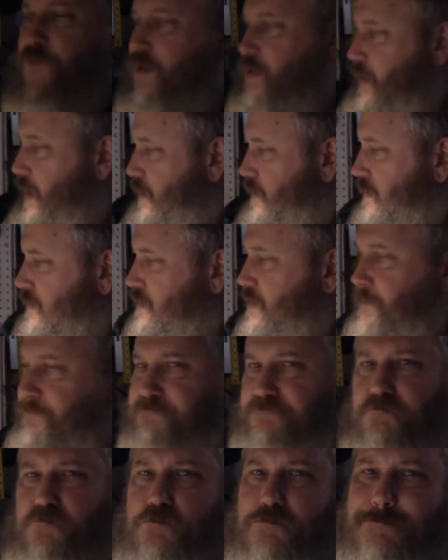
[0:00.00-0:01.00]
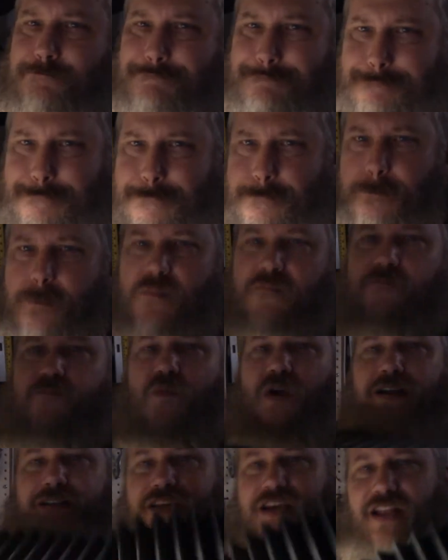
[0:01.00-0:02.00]
giggles,
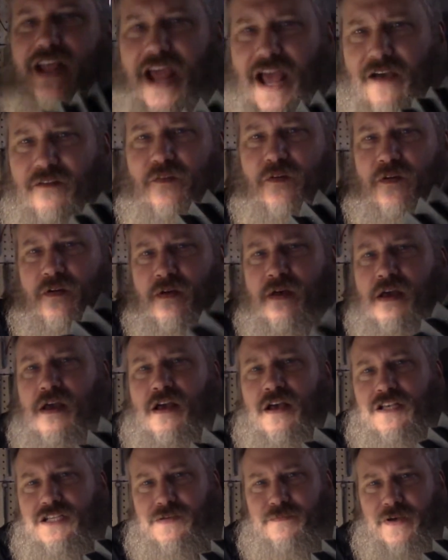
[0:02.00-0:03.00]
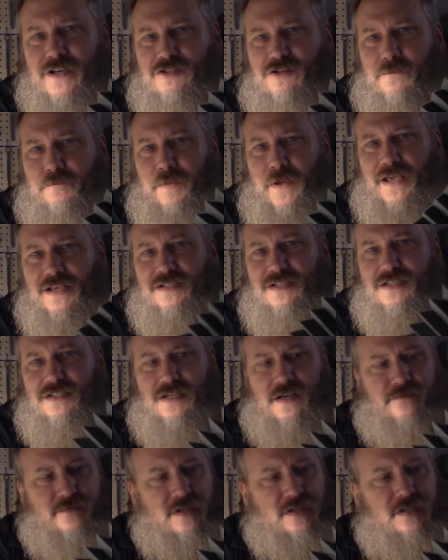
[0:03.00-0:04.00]
I did have some extra pieces
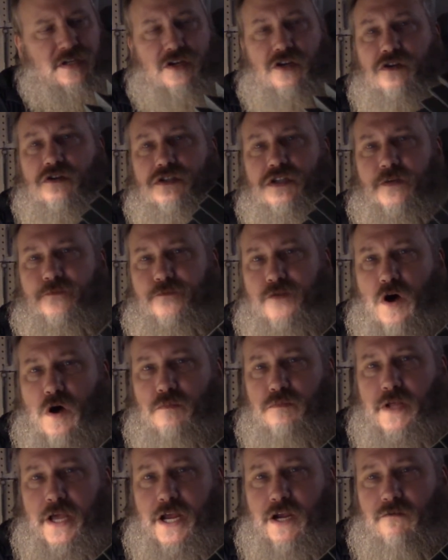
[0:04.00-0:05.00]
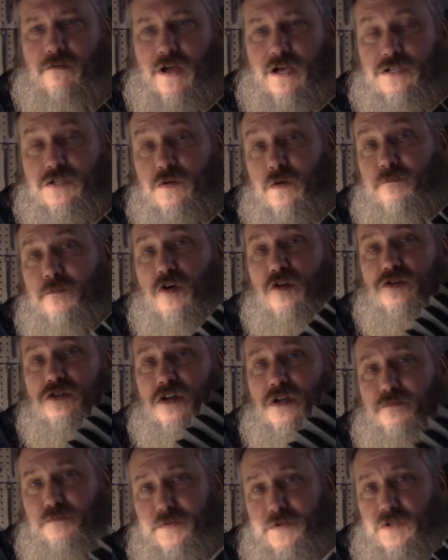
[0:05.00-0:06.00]
of this acoustic foam laying around, so I'm also
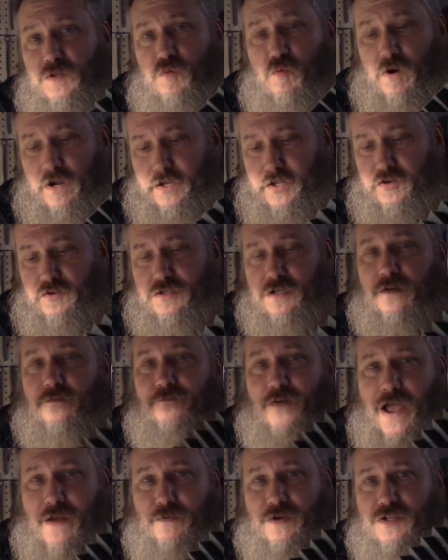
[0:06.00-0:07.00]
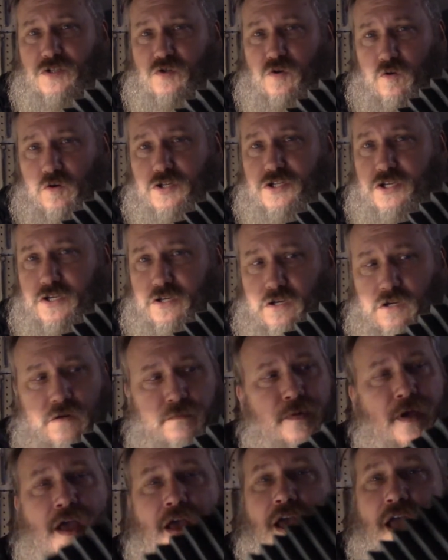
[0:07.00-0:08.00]
going to build one using a fabric storage
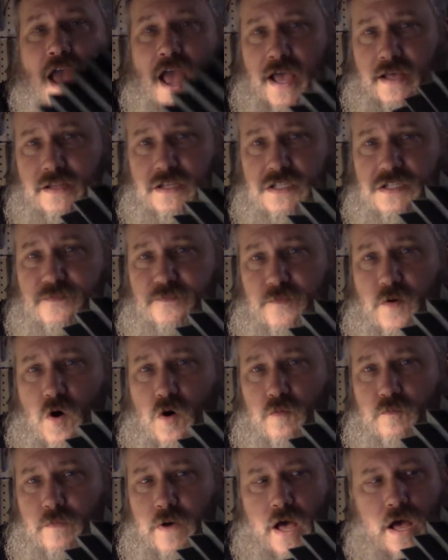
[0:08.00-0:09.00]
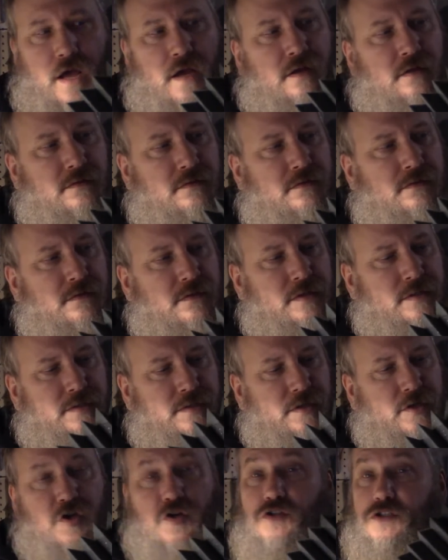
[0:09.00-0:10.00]
cube and this foam, this
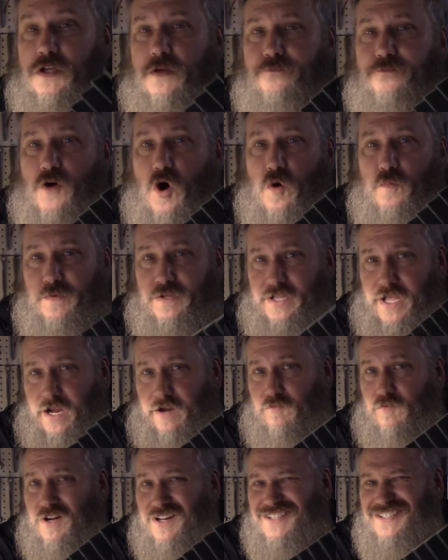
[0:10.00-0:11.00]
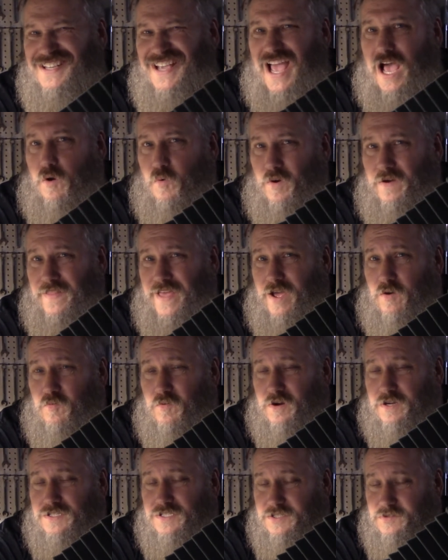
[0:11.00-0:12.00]
acoustic foam in there, and we're going to see how well that
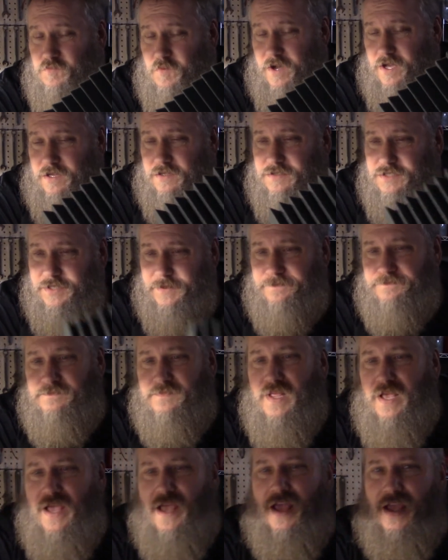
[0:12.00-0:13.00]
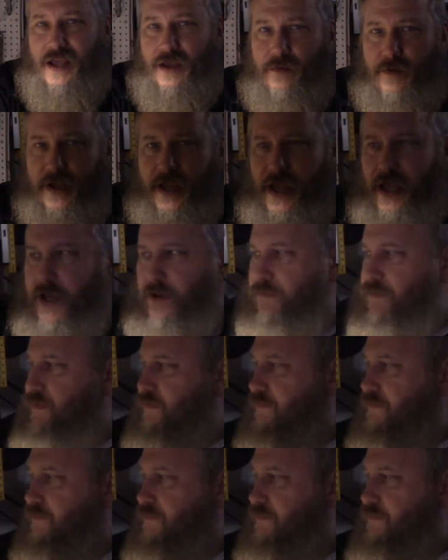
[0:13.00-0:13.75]
works as well. So here we go.